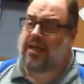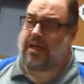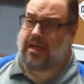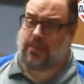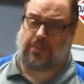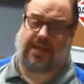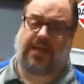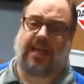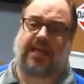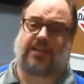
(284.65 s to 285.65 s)
In many
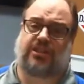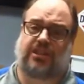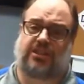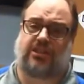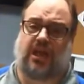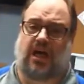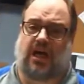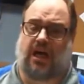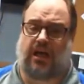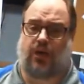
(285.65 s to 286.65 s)
cases,
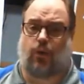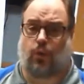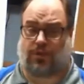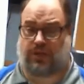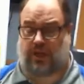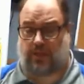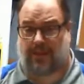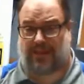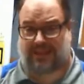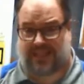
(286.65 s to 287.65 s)
with the
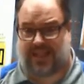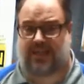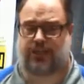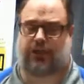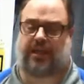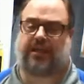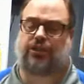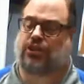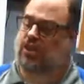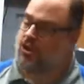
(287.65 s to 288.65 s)
MSDS sheets,